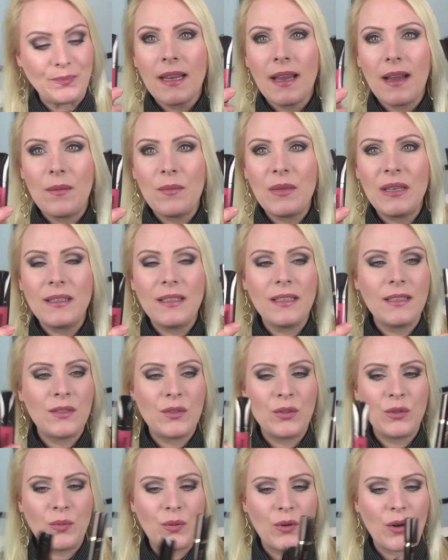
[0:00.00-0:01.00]
Yeah, I mean
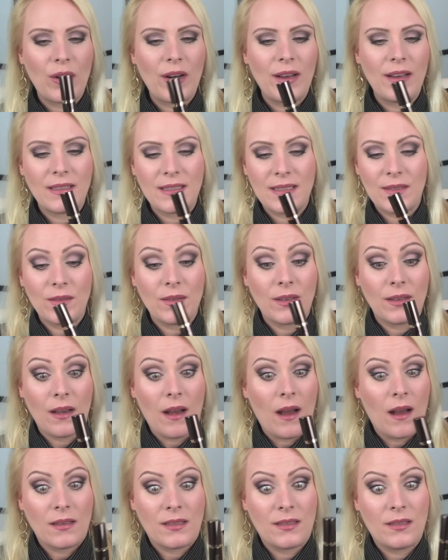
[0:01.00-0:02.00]
these two products
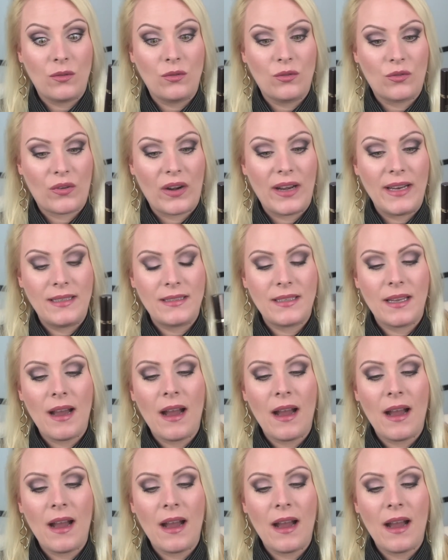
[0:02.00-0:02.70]
are so great.